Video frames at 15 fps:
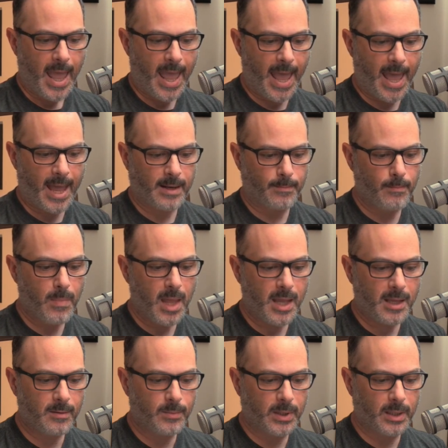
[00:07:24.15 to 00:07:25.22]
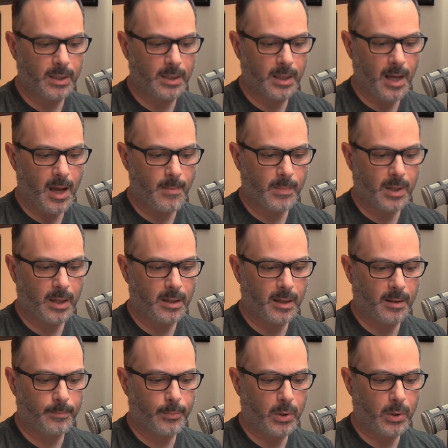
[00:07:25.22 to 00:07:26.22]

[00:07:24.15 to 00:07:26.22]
And maybe I'm going to